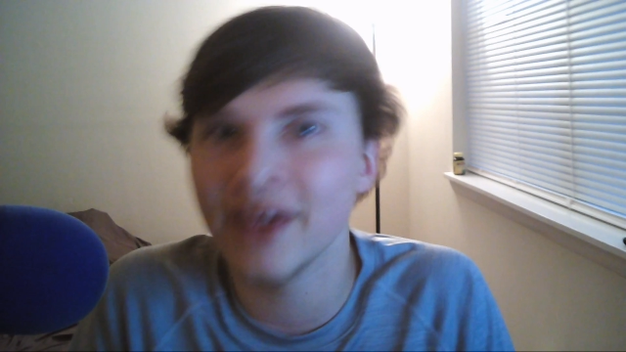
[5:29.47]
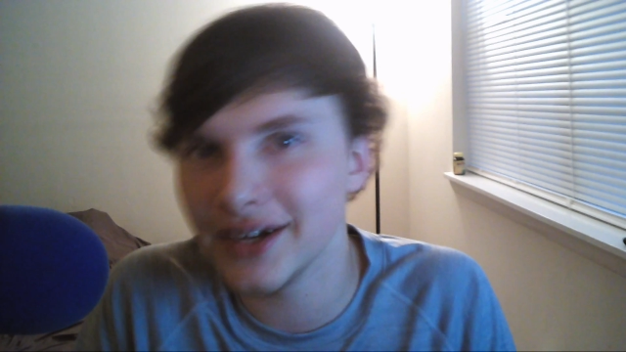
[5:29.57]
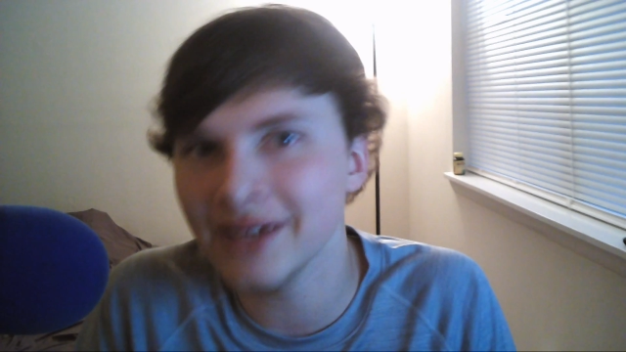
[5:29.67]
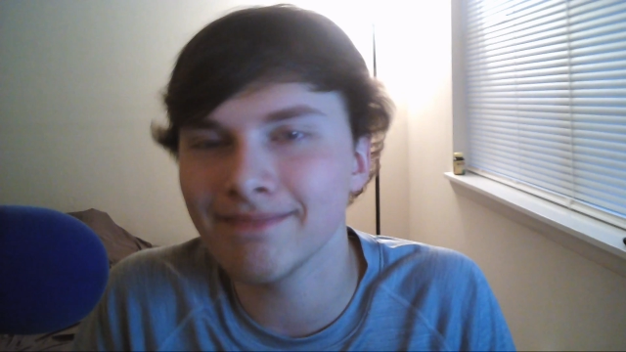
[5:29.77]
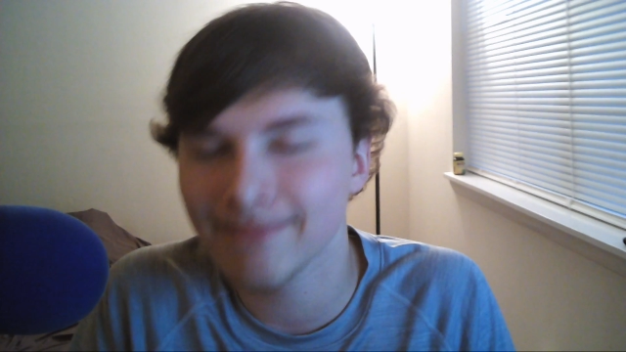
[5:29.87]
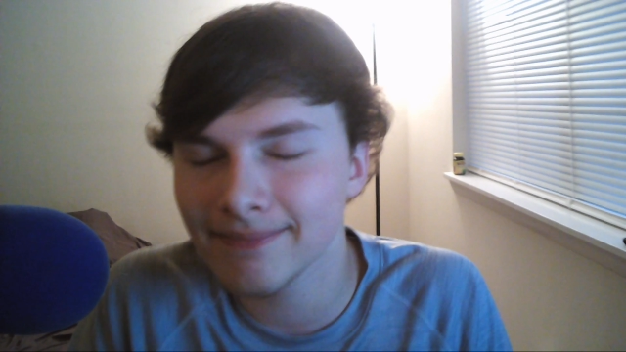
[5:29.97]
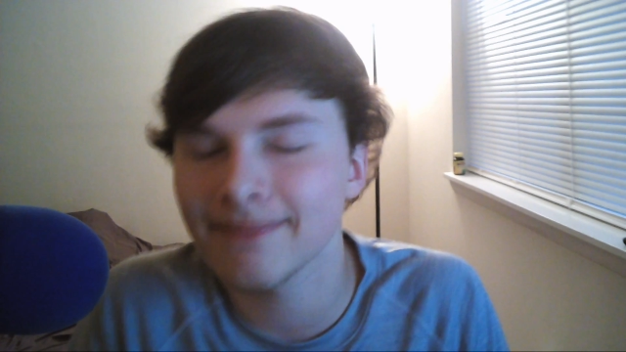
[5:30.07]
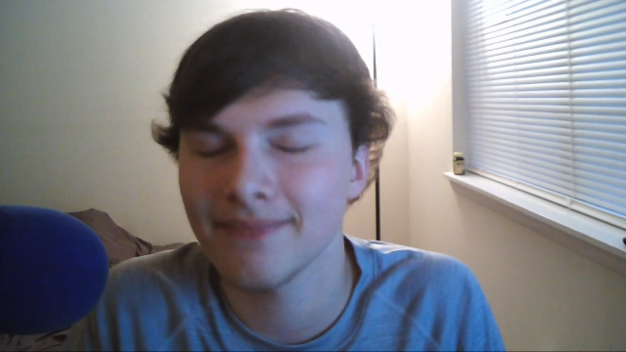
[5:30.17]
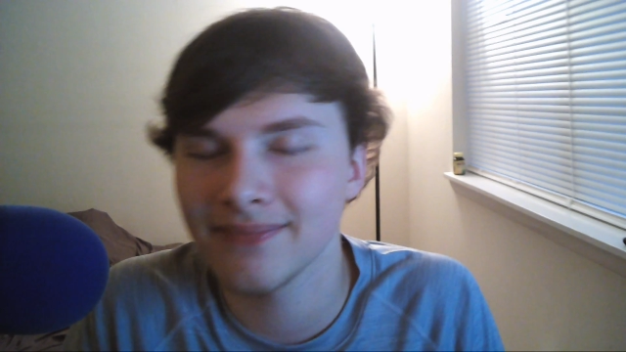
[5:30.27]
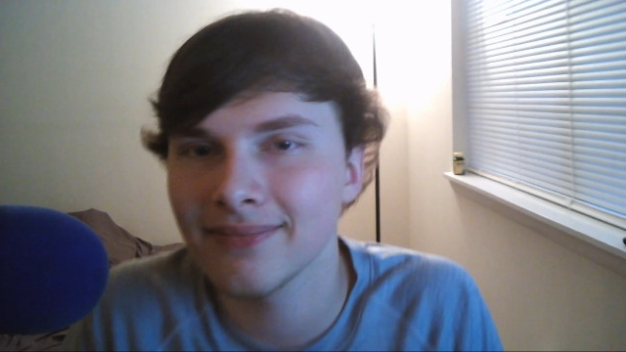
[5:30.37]
Andy.
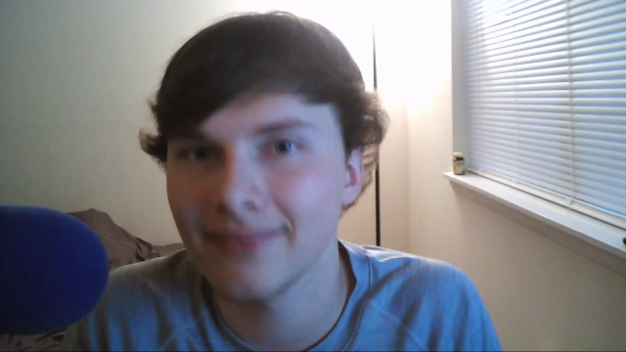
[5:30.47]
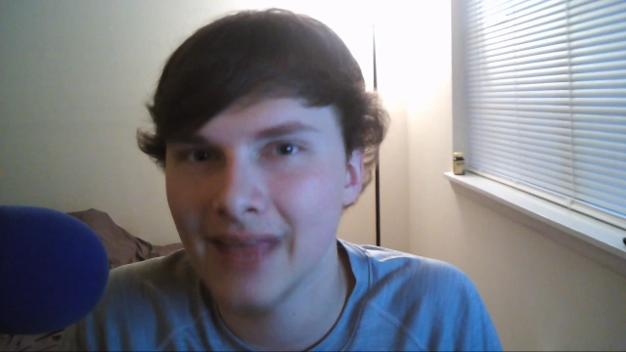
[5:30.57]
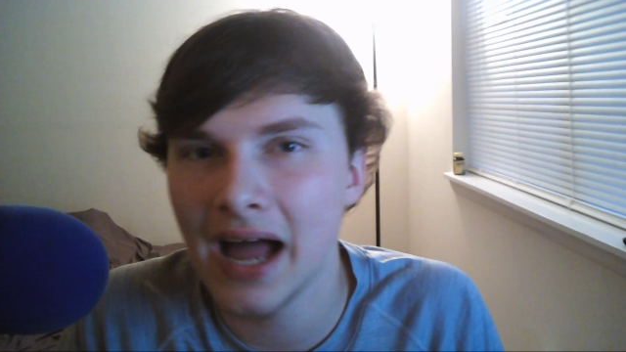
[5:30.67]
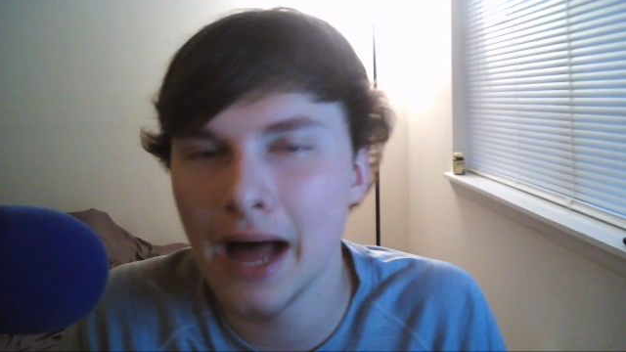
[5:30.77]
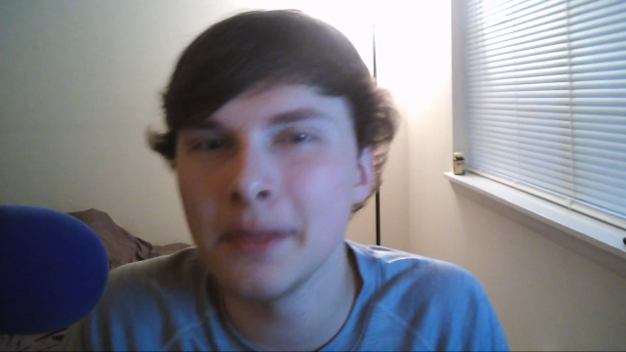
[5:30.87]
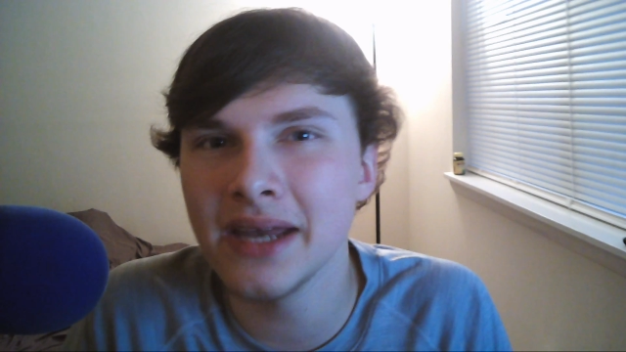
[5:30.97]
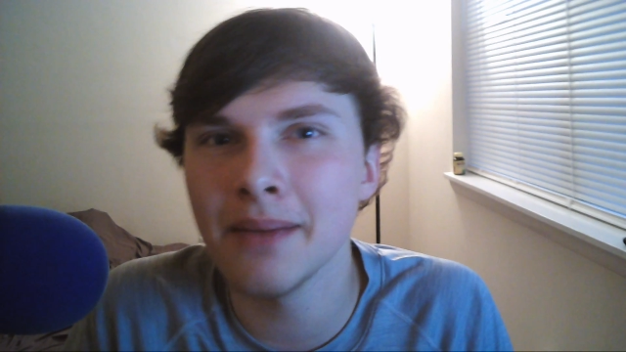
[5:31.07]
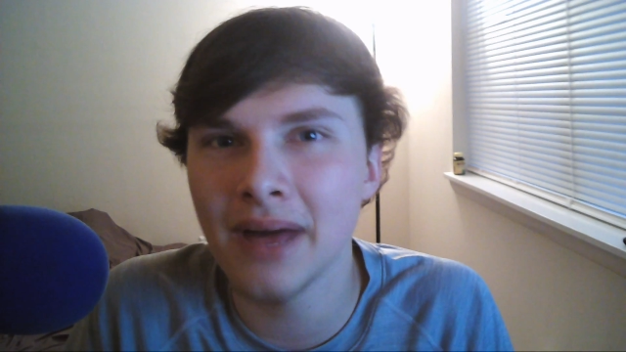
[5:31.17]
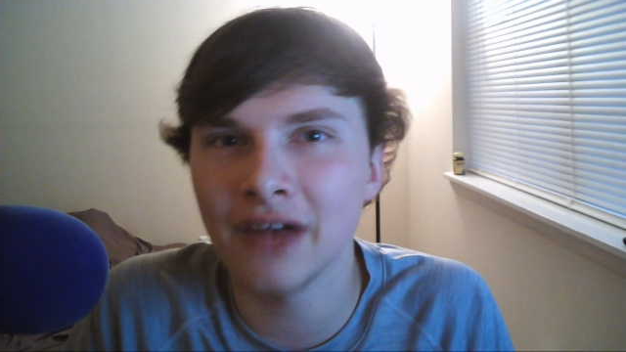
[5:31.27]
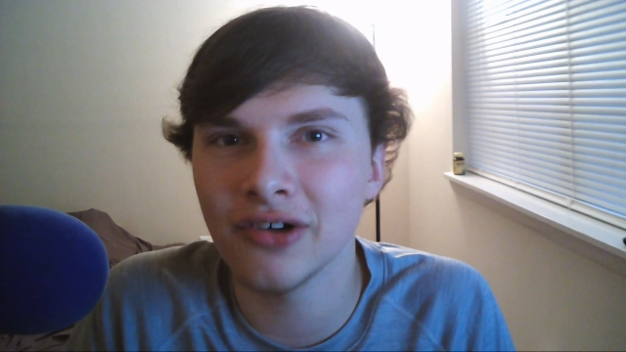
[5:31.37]
I'm a damn bottle